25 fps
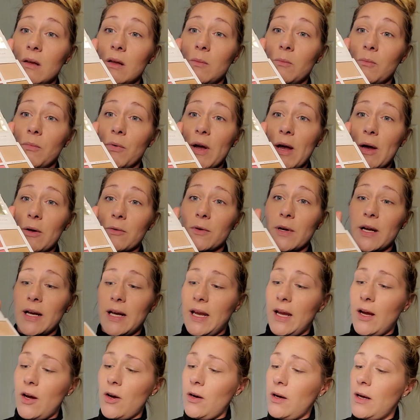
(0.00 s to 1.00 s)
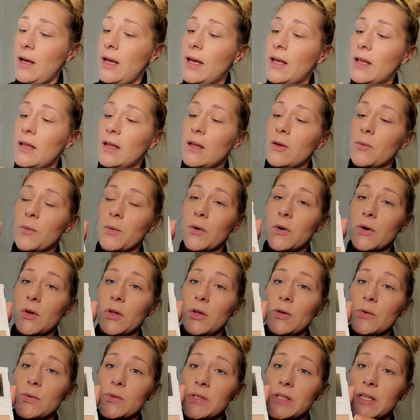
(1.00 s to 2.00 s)
brown right here, and then we're going to
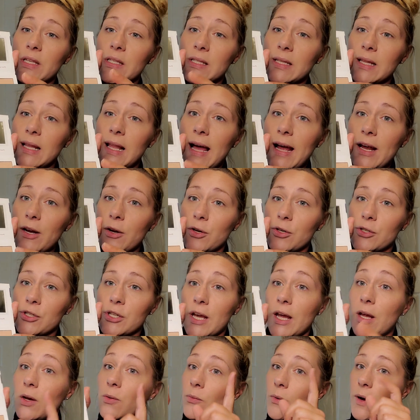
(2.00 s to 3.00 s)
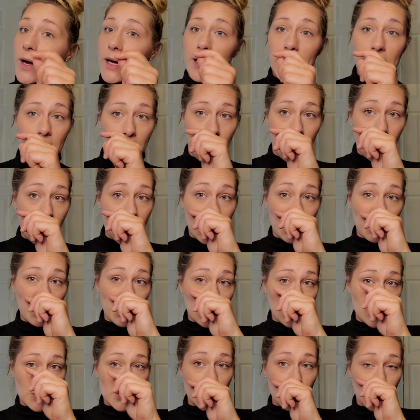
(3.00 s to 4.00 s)
use this lighter shade right here. And I'm going
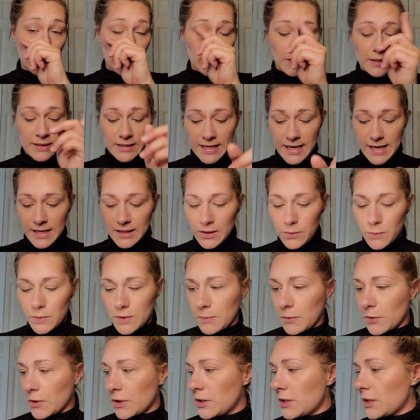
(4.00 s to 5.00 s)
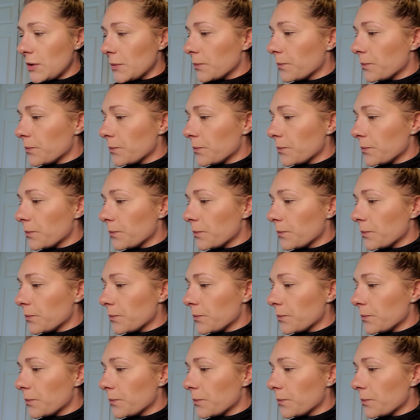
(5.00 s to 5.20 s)
to show you exactly what I'm going to do.